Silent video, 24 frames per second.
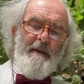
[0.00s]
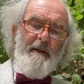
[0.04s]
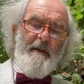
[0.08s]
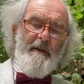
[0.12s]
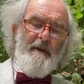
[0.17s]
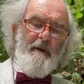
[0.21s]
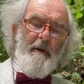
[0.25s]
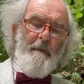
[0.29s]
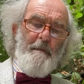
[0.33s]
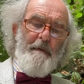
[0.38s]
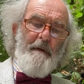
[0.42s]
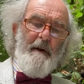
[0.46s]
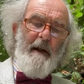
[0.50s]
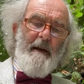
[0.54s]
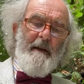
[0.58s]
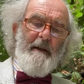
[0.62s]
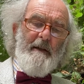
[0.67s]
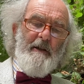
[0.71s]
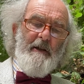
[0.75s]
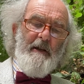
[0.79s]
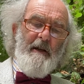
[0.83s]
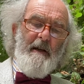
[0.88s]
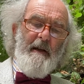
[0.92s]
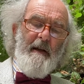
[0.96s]
The
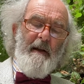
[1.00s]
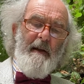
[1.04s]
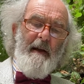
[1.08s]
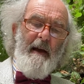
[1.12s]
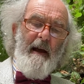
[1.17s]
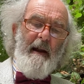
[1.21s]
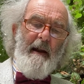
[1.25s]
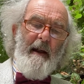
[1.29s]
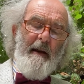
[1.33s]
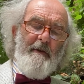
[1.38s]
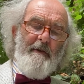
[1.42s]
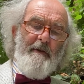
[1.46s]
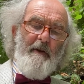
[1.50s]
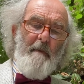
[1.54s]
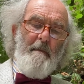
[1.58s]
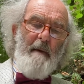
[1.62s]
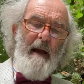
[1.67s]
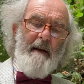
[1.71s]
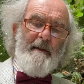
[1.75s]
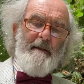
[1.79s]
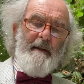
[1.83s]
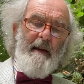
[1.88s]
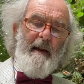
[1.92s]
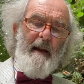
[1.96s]
superenergy
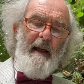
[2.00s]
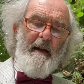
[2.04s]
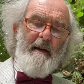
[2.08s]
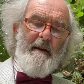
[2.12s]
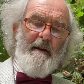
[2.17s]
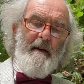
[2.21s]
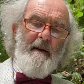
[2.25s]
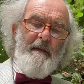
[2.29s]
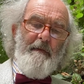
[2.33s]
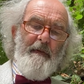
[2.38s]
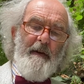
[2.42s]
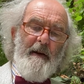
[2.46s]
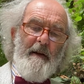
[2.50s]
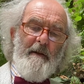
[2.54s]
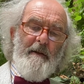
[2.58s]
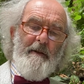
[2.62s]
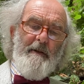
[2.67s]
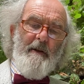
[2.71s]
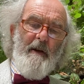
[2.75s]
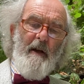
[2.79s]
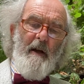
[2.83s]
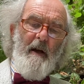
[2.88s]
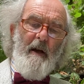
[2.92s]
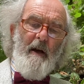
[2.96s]
electromagnetic
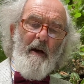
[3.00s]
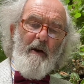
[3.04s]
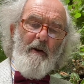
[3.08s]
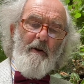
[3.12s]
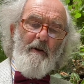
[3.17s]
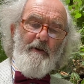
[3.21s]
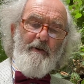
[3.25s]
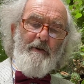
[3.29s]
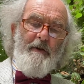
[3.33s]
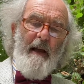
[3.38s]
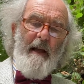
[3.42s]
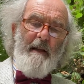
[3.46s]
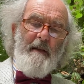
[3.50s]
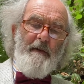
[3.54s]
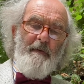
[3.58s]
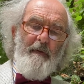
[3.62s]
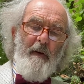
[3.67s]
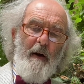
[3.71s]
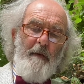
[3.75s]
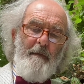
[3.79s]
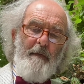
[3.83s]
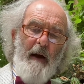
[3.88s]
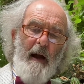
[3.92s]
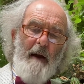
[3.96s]
fields could
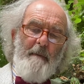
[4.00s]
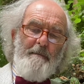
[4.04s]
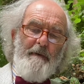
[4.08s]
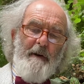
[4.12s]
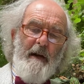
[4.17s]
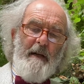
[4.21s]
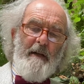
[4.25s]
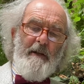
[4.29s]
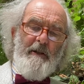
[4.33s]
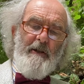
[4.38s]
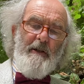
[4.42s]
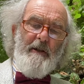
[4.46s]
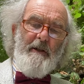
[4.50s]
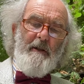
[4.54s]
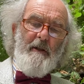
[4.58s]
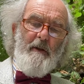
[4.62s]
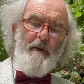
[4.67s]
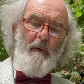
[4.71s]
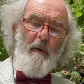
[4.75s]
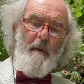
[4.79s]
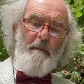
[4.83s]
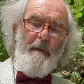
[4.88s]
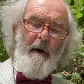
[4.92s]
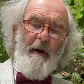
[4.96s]
transfer vibrations
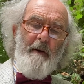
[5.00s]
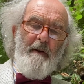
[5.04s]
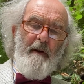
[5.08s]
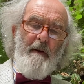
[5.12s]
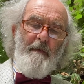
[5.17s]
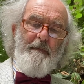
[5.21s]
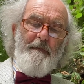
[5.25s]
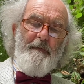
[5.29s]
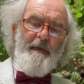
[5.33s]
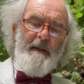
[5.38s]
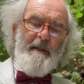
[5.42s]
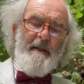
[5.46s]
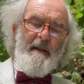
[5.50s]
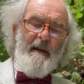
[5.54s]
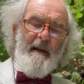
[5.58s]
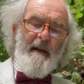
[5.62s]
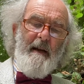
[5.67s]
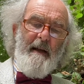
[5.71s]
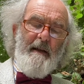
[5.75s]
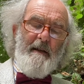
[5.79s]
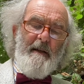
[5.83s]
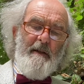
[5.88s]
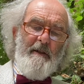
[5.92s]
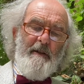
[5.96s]
to a body of
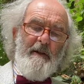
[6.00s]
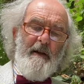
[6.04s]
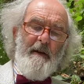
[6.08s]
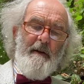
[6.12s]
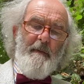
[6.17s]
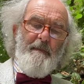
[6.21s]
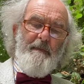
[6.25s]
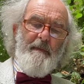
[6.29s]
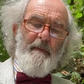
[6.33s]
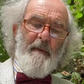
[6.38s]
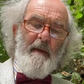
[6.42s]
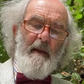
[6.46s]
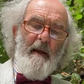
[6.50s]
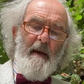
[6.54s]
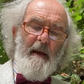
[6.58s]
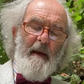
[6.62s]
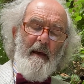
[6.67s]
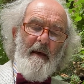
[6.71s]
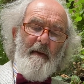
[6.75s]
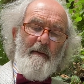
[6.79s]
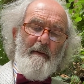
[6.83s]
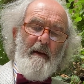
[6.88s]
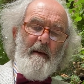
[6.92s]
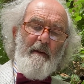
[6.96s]
physical energy.
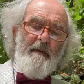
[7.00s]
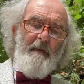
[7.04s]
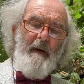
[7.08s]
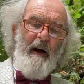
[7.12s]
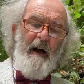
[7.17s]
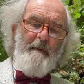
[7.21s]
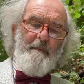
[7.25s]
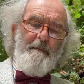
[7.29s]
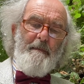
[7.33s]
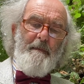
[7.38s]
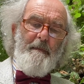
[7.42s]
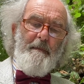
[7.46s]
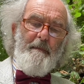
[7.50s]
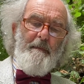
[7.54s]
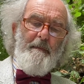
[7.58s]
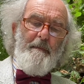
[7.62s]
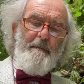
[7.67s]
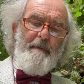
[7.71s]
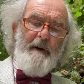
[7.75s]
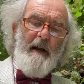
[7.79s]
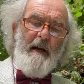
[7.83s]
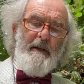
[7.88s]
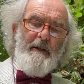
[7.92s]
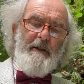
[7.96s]
These
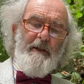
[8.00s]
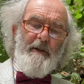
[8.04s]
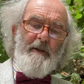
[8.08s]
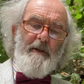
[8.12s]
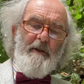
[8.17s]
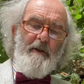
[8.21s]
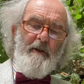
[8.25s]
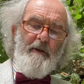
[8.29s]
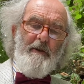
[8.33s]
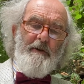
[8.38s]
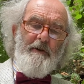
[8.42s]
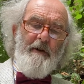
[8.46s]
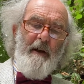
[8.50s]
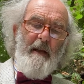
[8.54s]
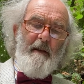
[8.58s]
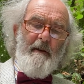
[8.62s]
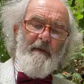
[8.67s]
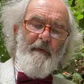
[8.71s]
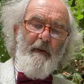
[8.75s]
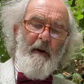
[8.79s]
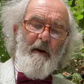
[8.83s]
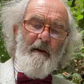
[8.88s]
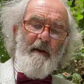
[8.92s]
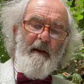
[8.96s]
vibrations could
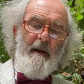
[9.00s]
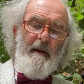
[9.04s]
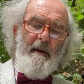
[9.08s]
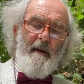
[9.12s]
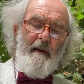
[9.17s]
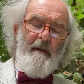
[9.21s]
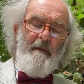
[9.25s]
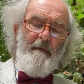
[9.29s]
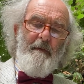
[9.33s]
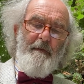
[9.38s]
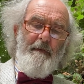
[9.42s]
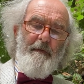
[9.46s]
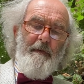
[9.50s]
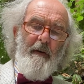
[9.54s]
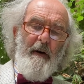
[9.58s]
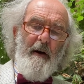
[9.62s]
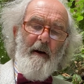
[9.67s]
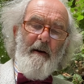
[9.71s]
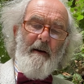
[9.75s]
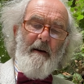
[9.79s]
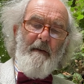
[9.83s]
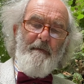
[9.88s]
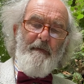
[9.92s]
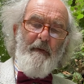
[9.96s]
transfer
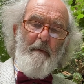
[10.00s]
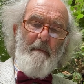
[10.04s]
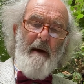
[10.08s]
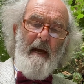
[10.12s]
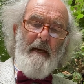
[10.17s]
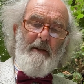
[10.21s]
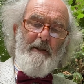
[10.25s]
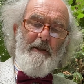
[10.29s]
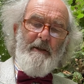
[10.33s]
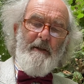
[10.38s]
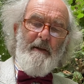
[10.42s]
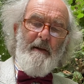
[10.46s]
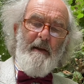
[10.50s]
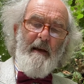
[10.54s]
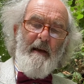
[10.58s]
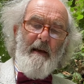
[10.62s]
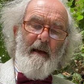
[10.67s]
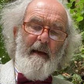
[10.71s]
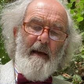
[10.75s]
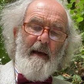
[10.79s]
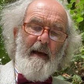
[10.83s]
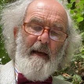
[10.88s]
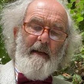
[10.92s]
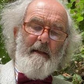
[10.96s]
information
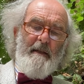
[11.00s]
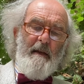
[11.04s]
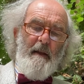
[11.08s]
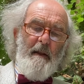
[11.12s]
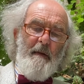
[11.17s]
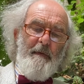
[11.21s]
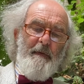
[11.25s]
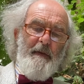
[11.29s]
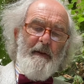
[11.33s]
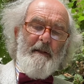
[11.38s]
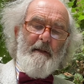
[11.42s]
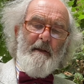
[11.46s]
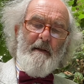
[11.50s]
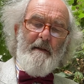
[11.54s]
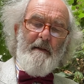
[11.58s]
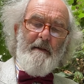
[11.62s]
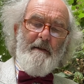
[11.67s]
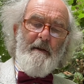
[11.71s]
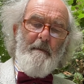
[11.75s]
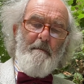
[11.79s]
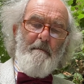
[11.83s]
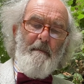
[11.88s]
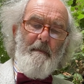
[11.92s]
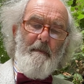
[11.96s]
into the physical
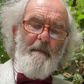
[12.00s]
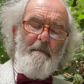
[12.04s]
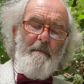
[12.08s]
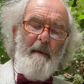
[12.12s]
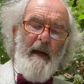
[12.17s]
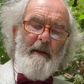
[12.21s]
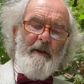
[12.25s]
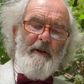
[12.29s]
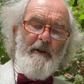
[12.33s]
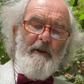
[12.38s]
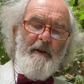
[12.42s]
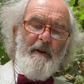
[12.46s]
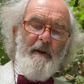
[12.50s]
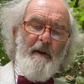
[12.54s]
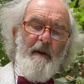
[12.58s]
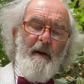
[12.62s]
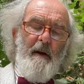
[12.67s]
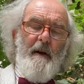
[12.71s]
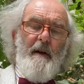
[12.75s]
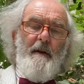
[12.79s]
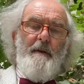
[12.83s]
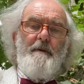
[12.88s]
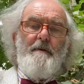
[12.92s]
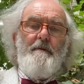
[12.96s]
dimension
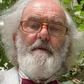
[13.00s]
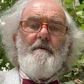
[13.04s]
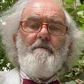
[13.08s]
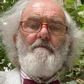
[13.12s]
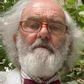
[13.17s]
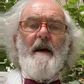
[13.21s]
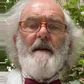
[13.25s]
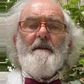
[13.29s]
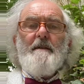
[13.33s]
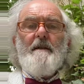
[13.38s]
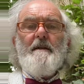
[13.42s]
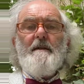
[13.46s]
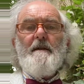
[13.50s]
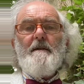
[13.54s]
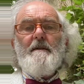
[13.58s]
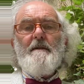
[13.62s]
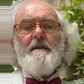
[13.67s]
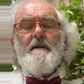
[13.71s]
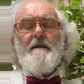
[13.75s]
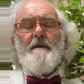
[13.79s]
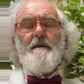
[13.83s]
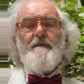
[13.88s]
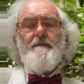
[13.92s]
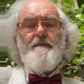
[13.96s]
through resonance.